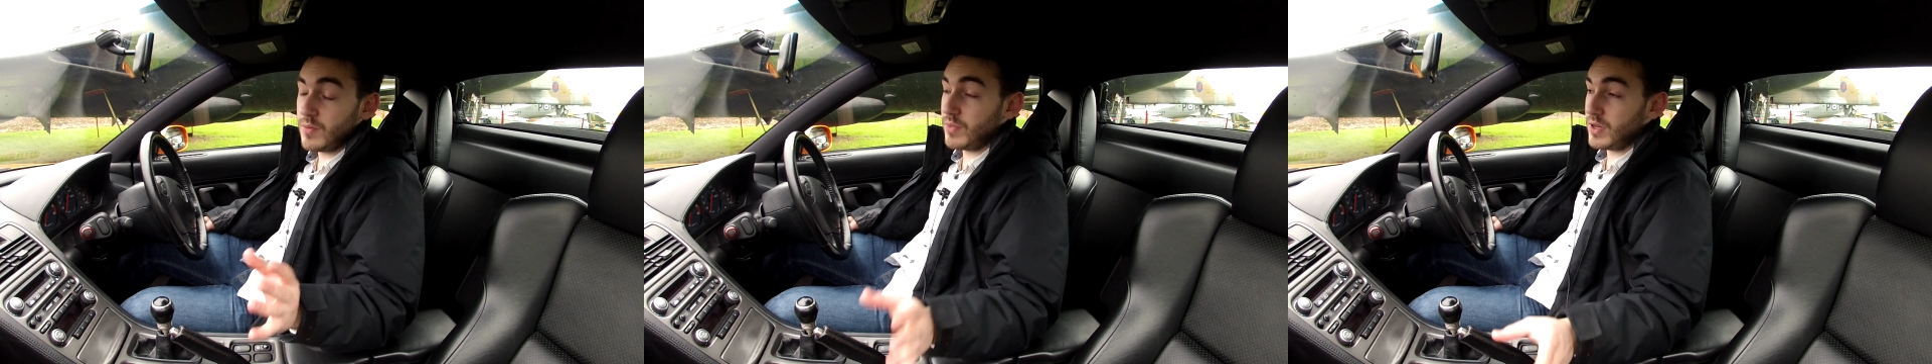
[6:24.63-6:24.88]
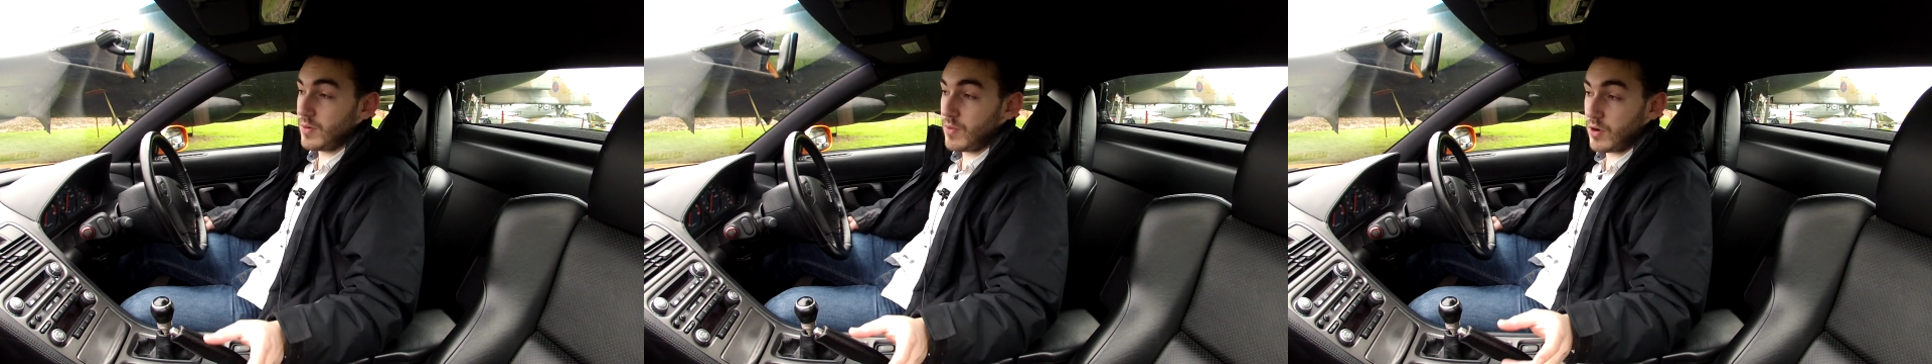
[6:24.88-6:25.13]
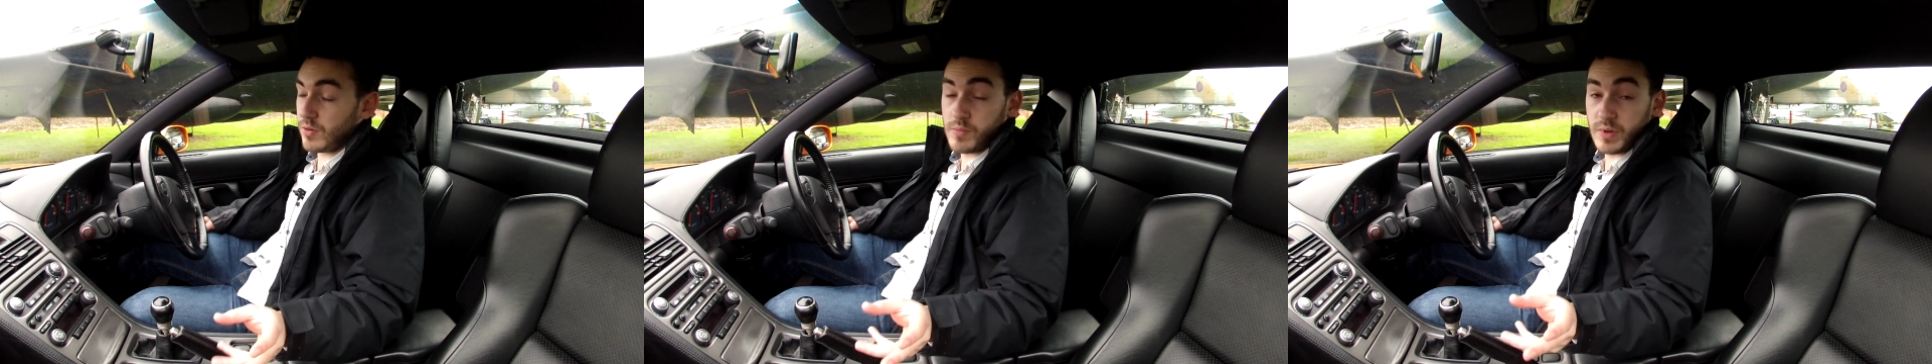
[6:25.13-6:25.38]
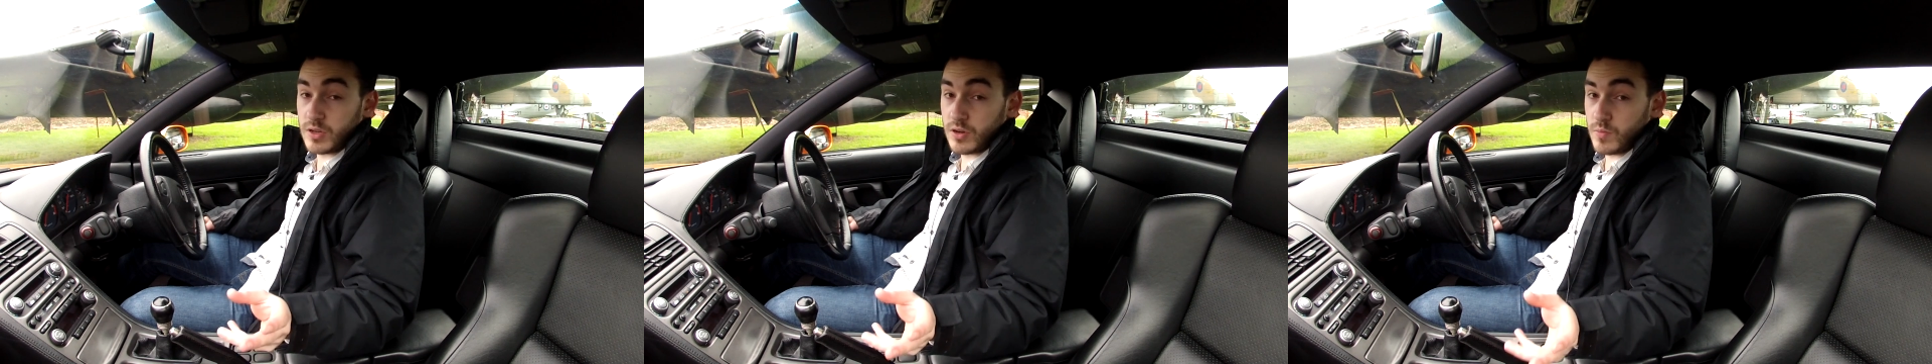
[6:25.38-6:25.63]
but don't worry, we'll
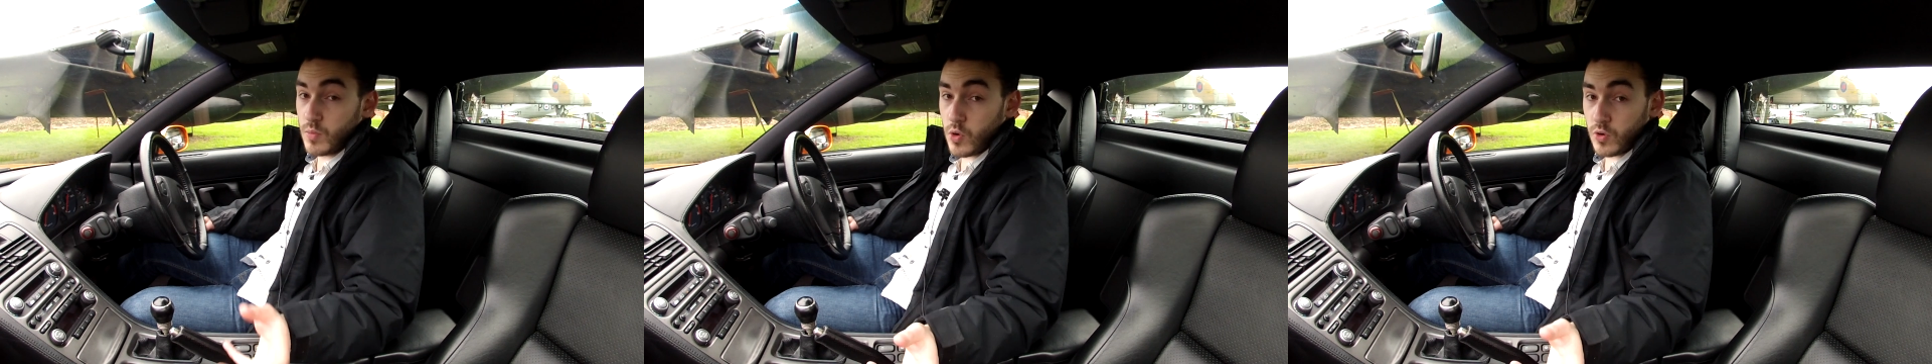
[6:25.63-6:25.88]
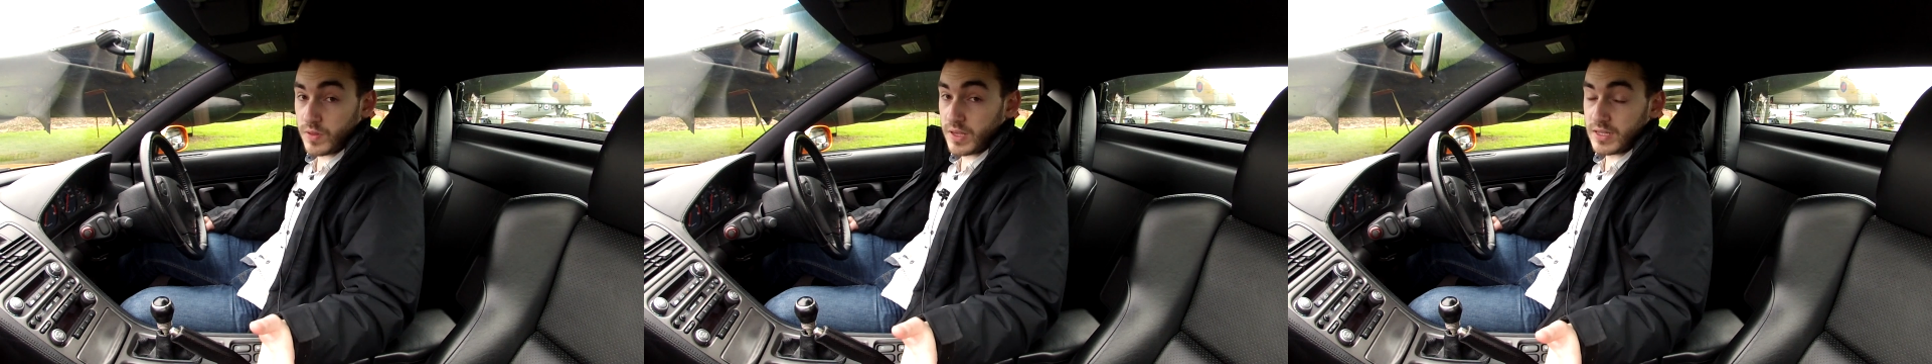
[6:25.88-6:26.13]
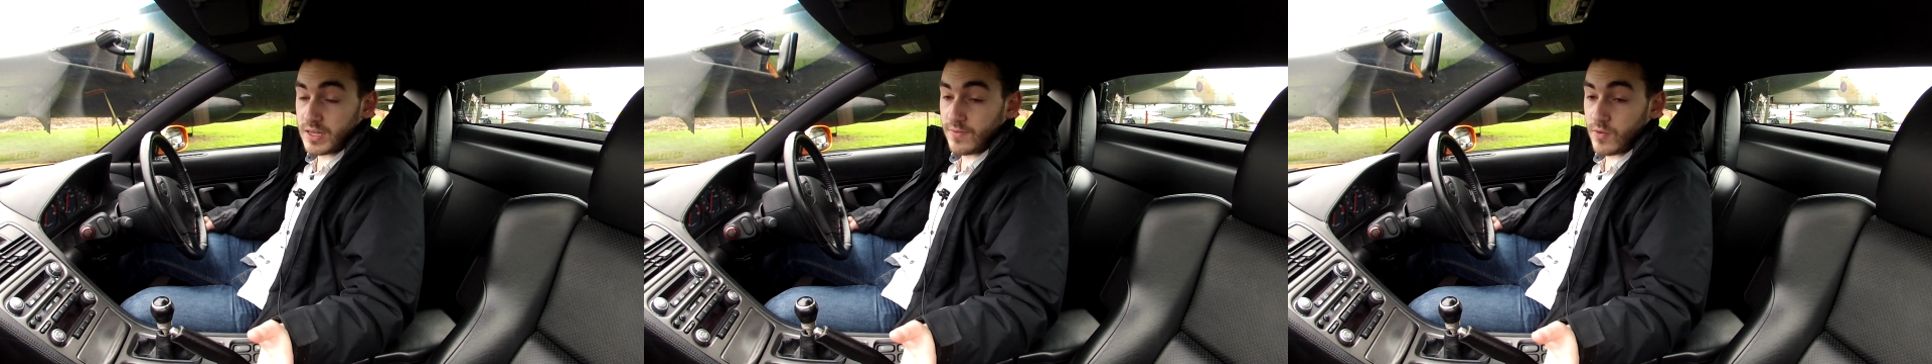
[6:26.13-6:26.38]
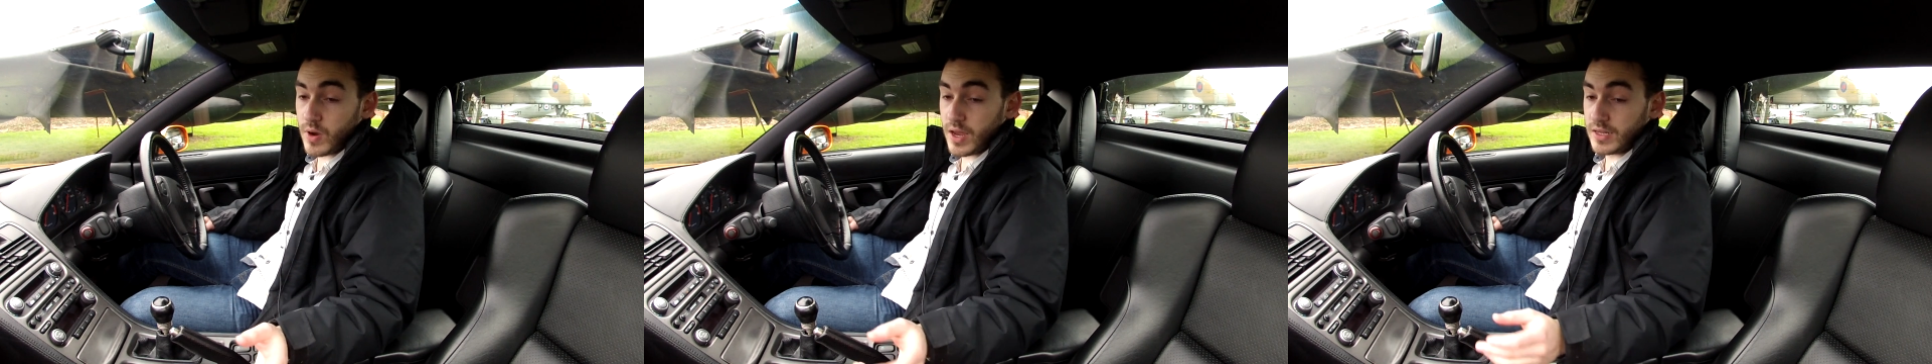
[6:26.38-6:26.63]
be doing more of these
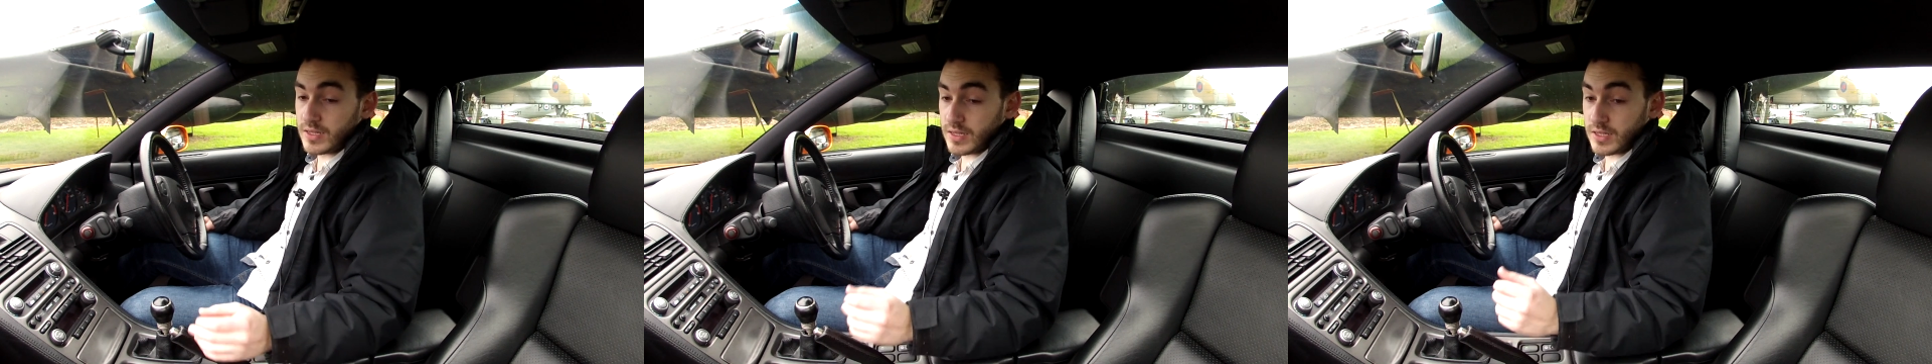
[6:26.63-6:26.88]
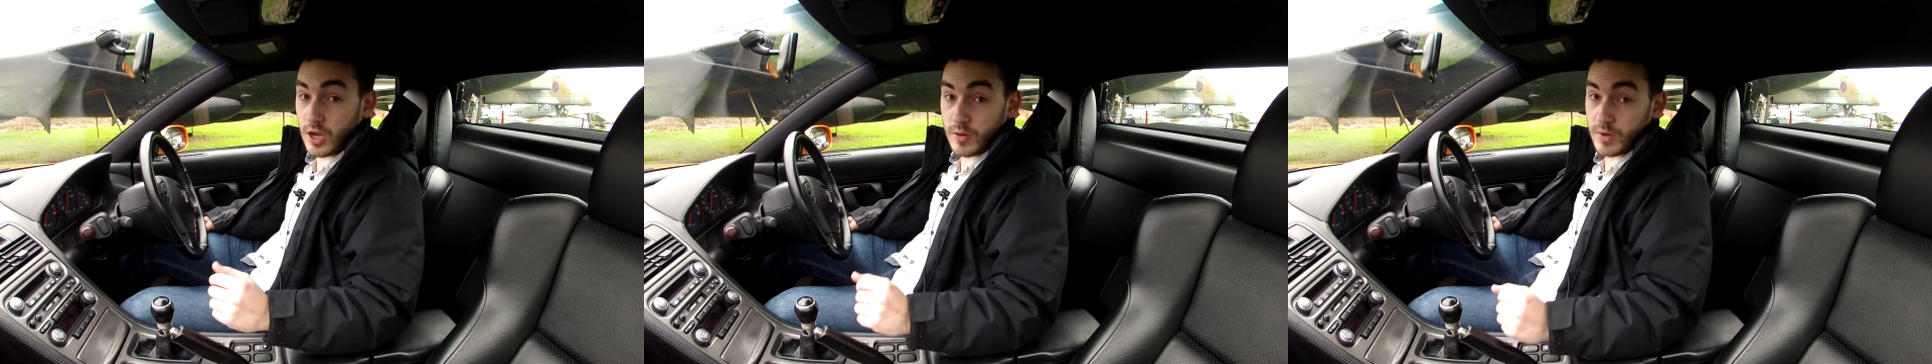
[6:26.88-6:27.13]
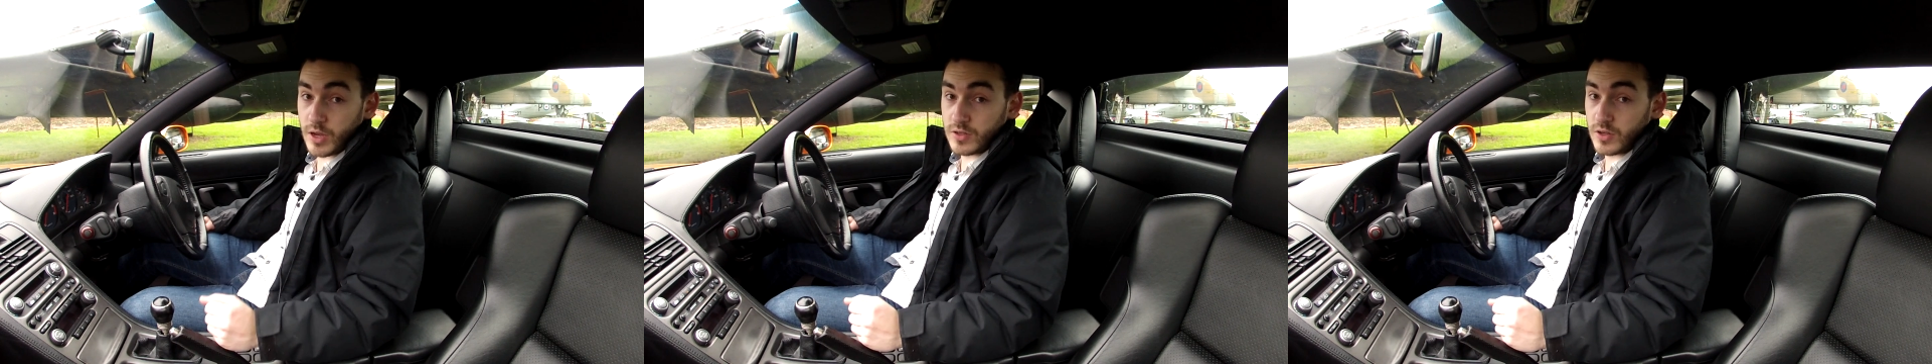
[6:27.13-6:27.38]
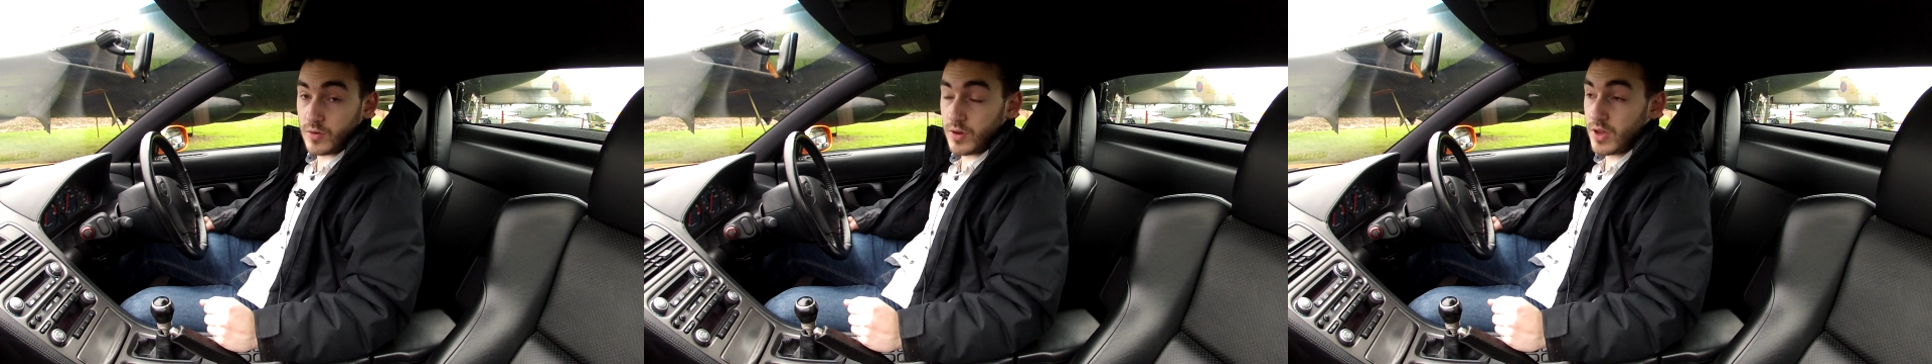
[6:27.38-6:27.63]
giveaways as time goes
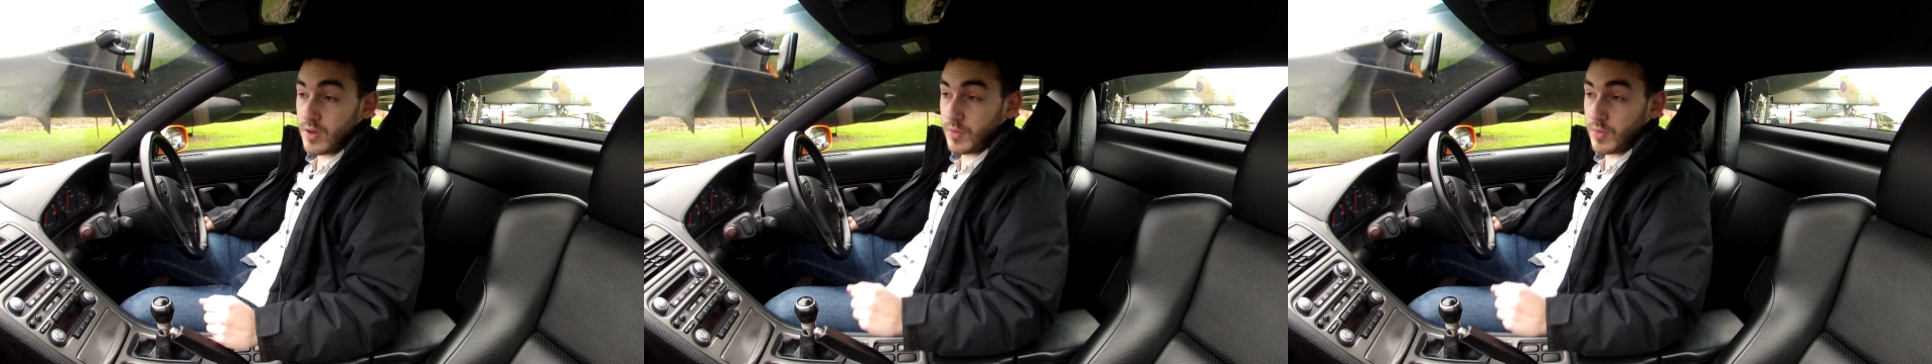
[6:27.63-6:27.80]
on,